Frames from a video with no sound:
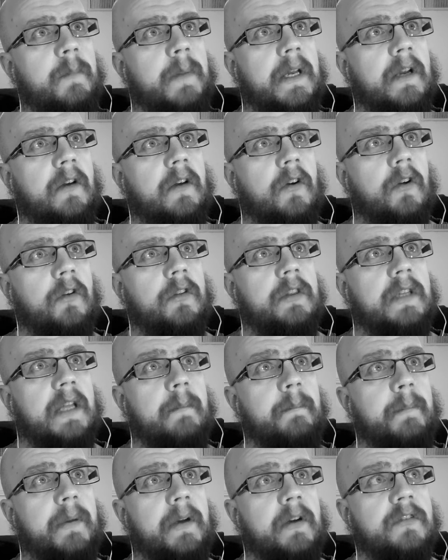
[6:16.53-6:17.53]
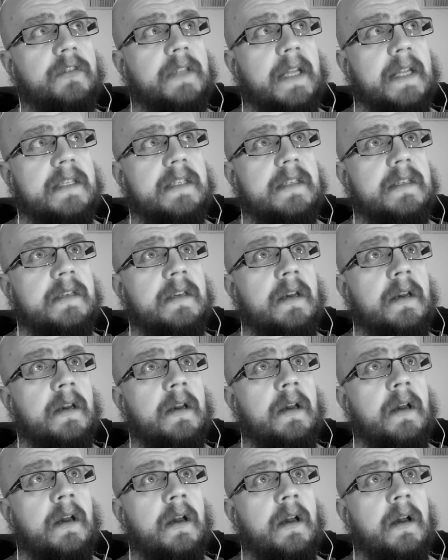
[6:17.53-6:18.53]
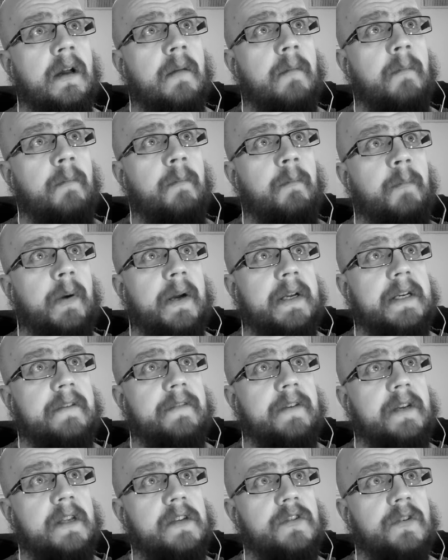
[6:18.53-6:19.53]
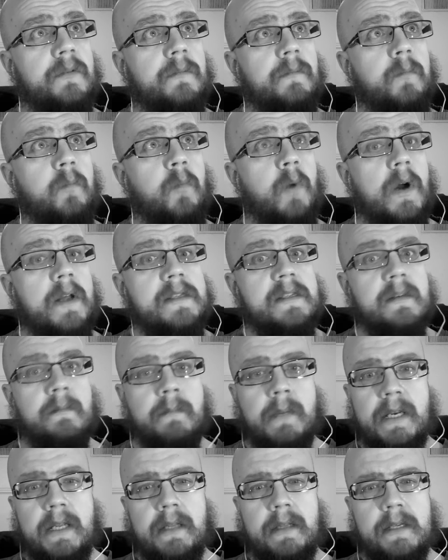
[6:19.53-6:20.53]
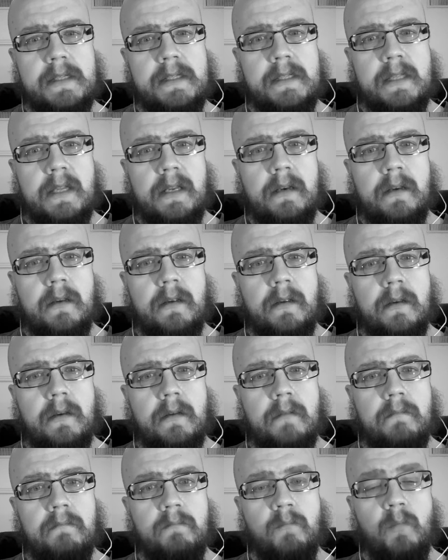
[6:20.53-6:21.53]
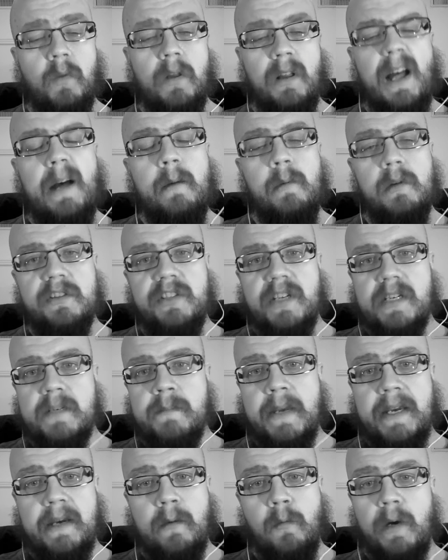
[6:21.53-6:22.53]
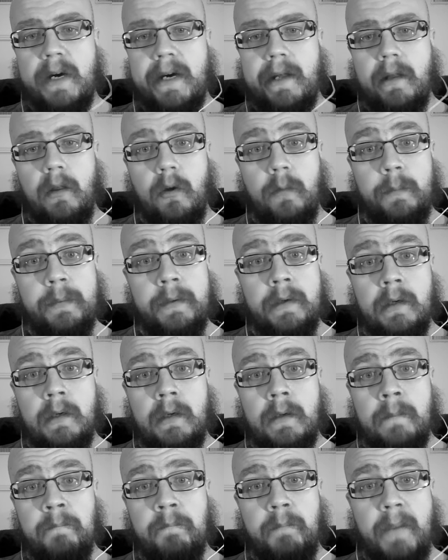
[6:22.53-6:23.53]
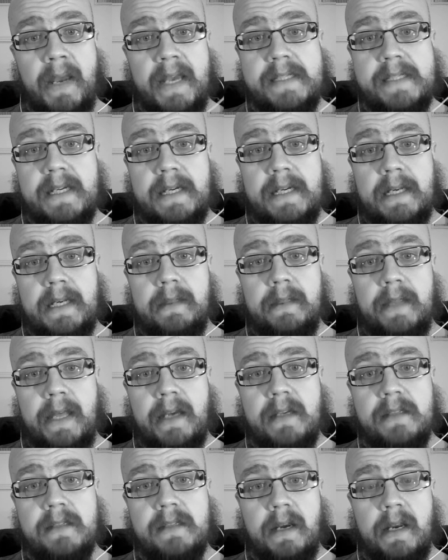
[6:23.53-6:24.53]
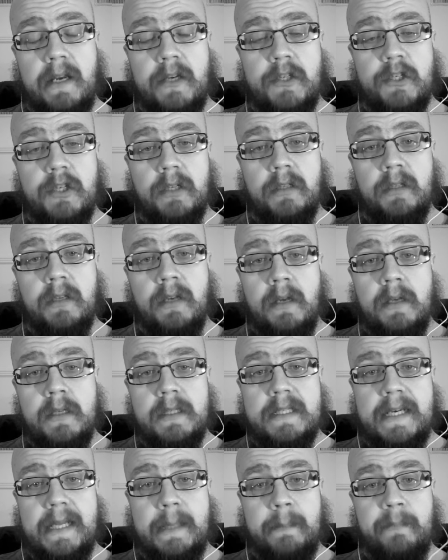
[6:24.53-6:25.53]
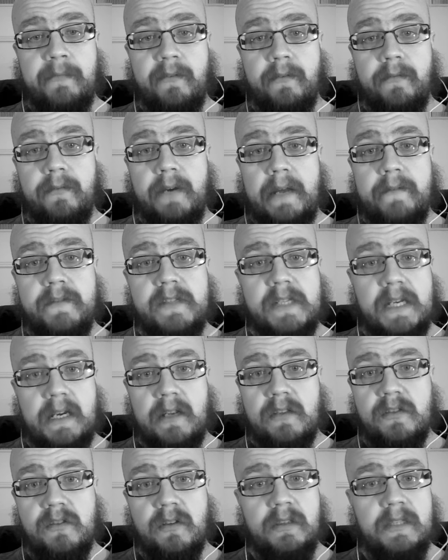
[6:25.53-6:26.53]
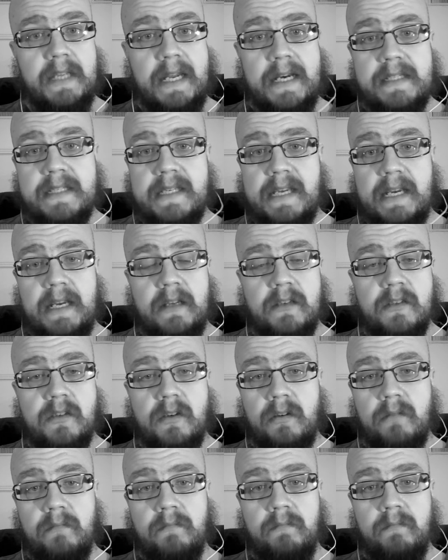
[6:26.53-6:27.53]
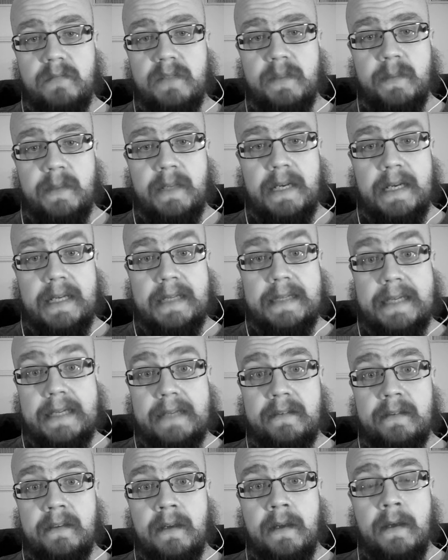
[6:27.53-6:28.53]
be in cron tab because that's by definition once a minute is that, well, I will just make a while loop. Basically, take screenshot, sleep for 5 seconds or 10 seconds or something like that,